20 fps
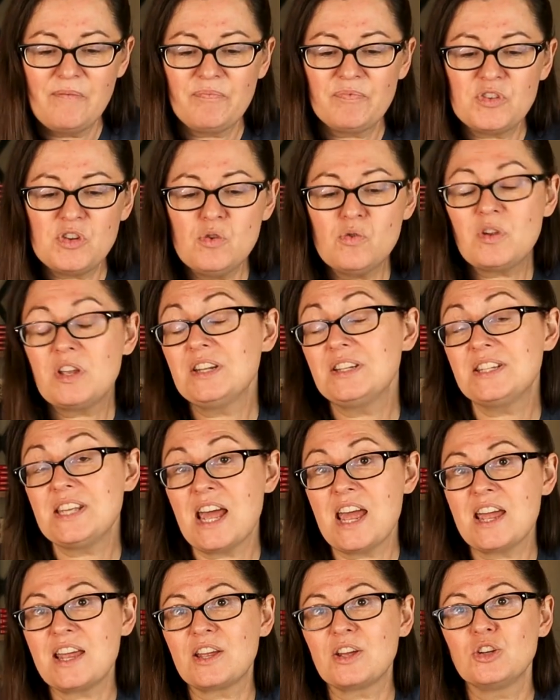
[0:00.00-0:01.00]
You can
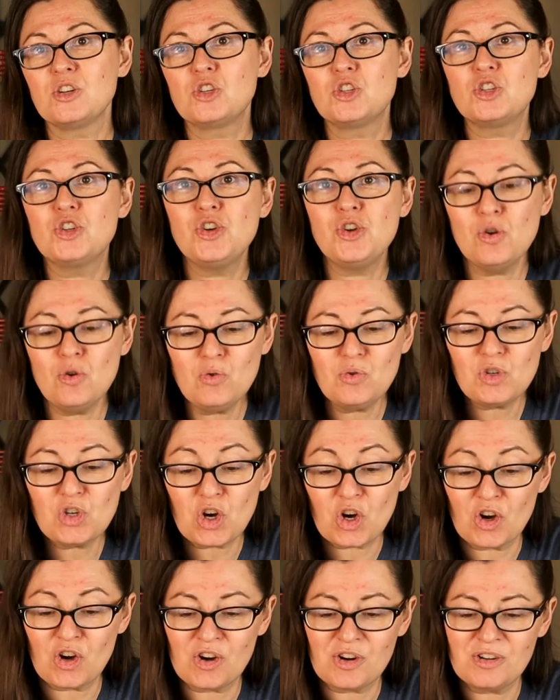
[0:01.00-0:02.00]
take 2
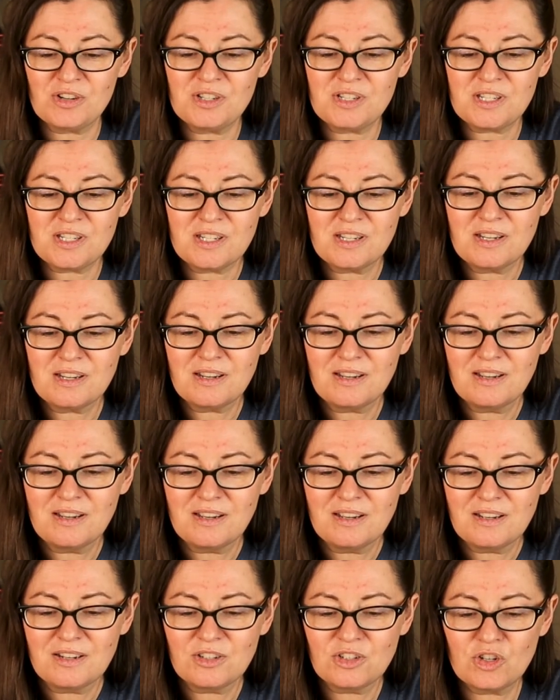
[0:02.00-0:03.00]
turns
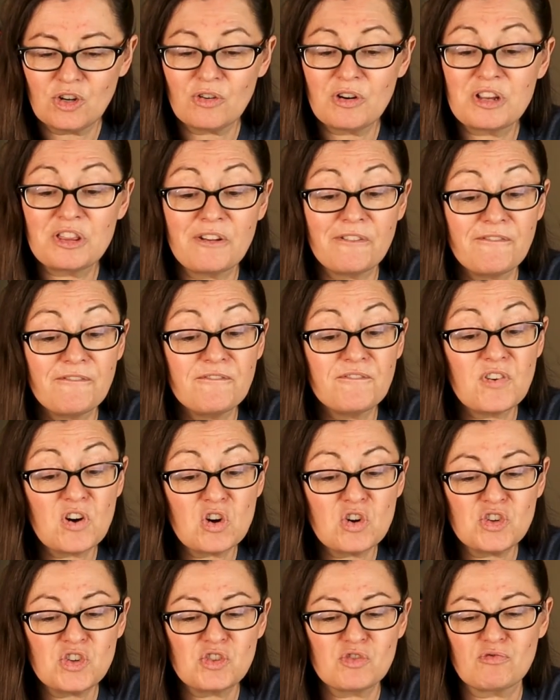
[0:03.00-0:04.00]
during the
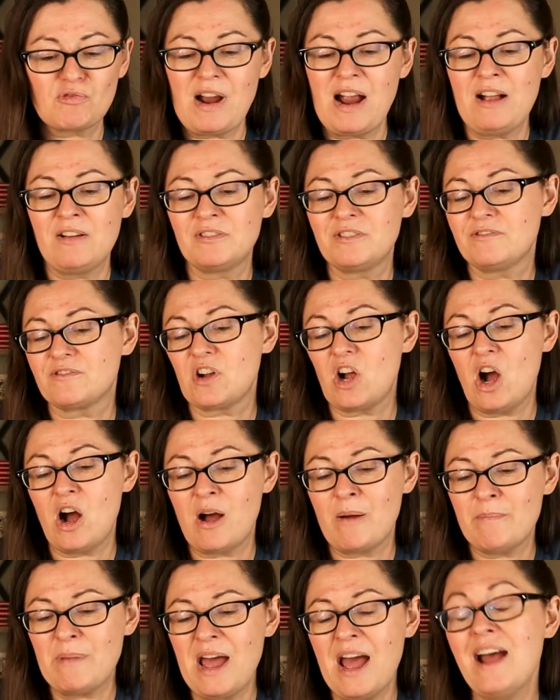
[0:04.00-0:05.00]
first round of
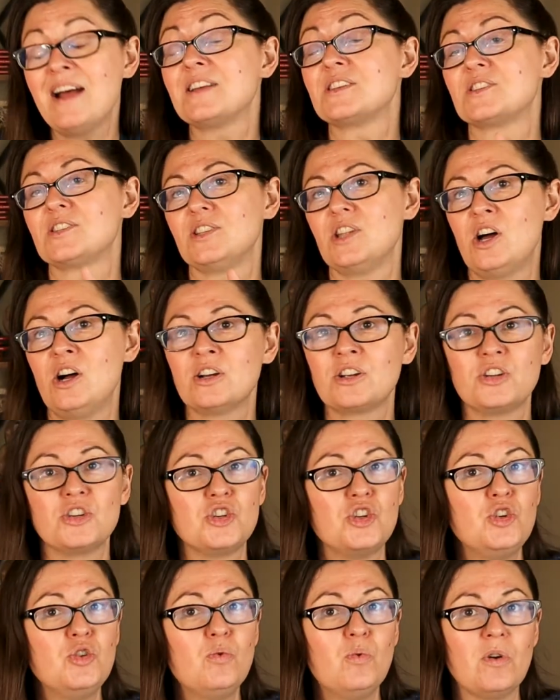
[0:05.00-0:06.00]
combat as long
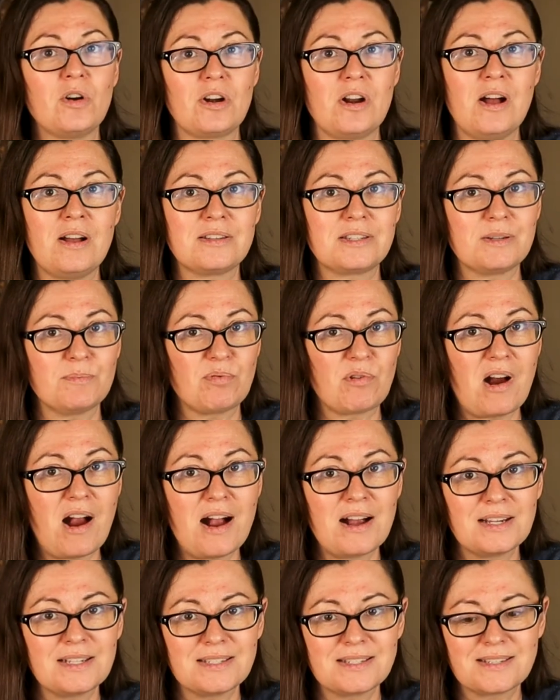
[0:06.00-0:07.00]
as you were not
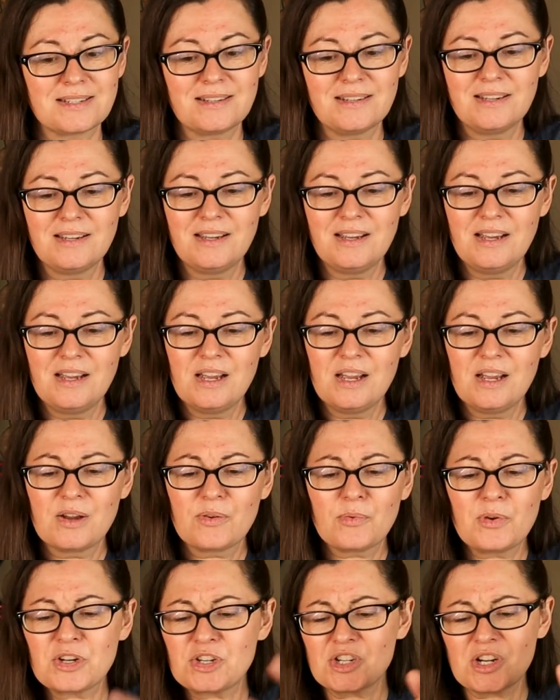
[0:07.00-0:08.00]
surprised,
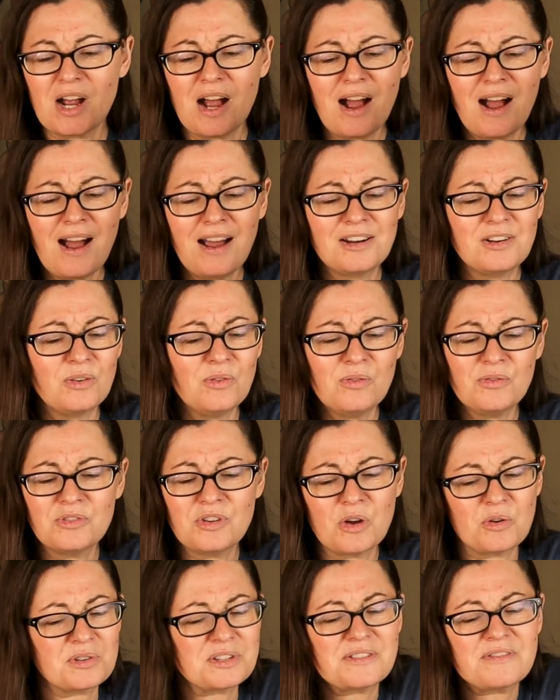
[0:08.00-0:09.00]
which I don't
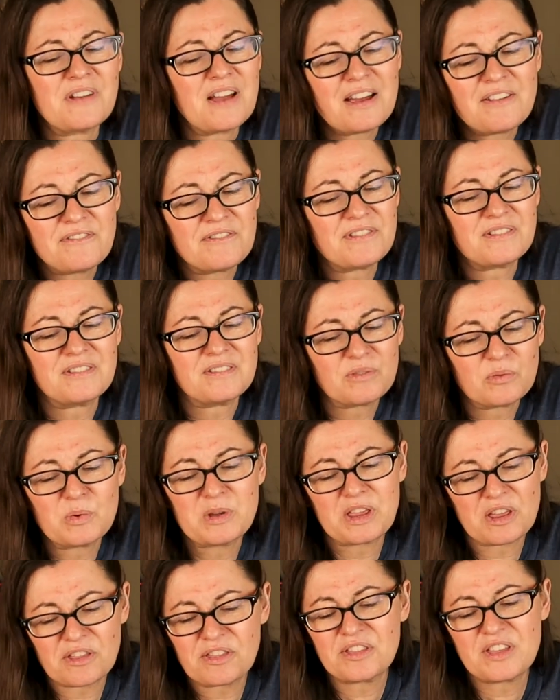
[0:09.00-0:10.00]
know if
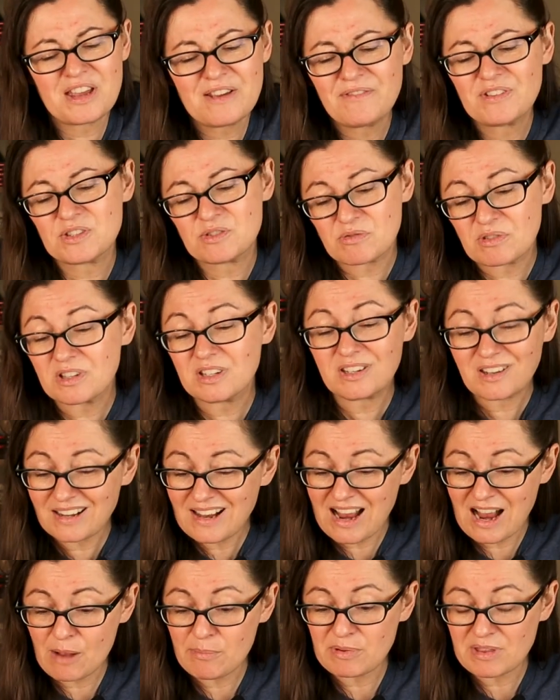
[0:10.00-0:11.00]
with a thief it's really going to
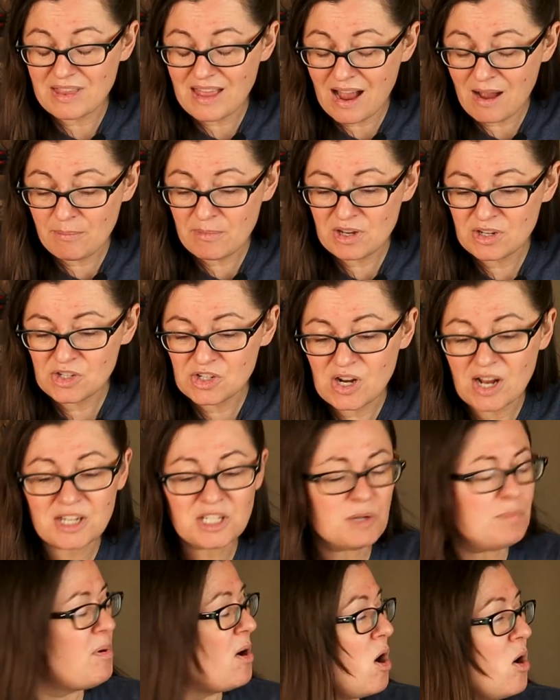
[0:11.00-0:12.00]
happen that much. I
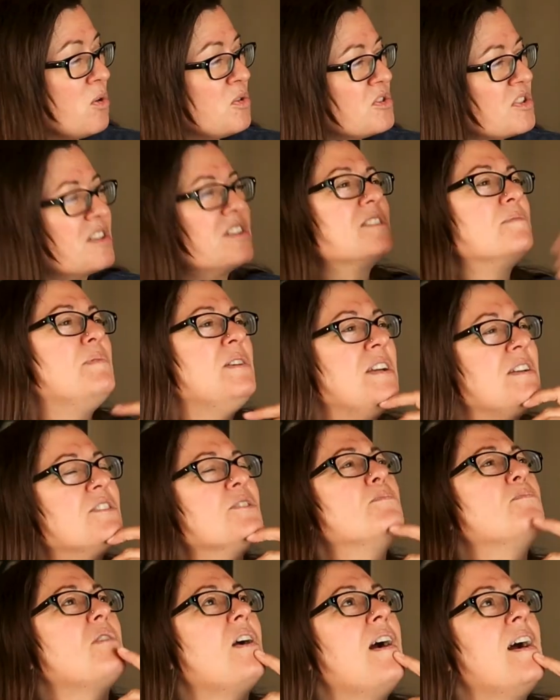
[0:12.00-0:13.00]
suppose, because being
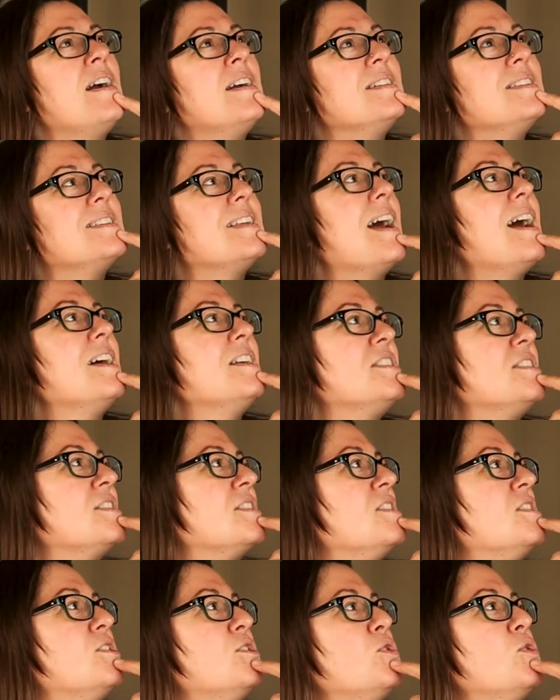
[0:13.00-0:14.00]
surprised has
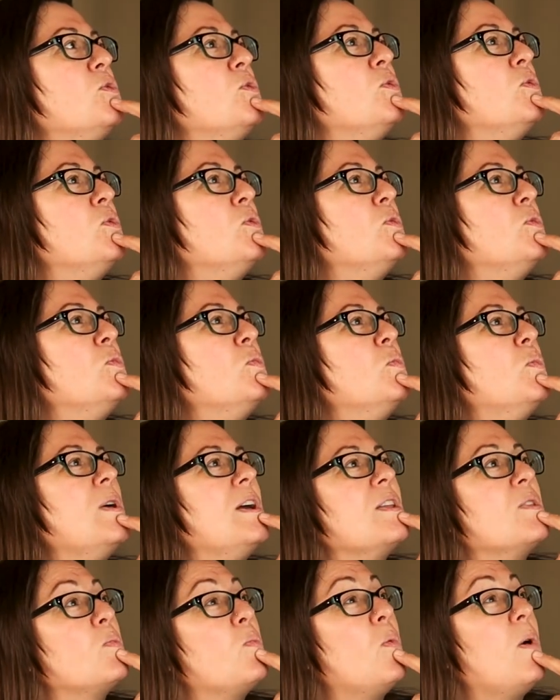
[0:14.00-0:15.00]
to do
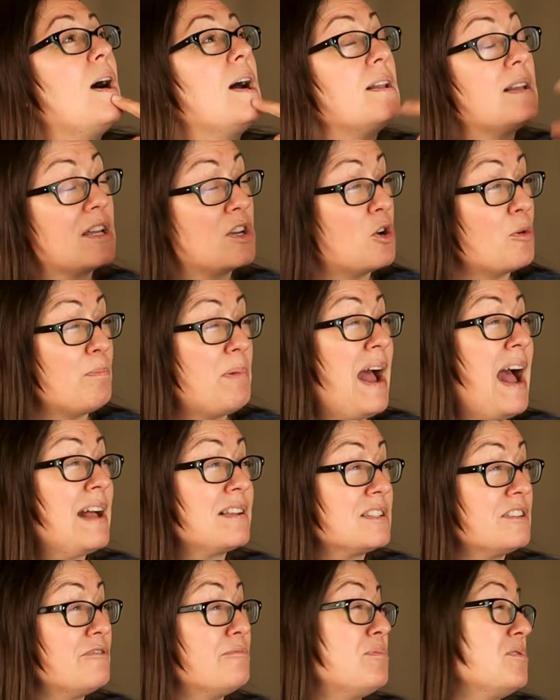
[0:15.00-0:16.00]
with what? Like your
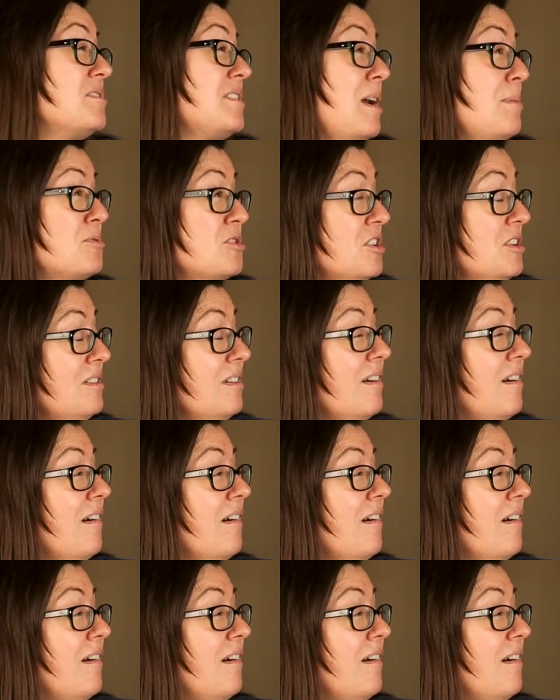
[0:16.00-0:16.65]
passive perception?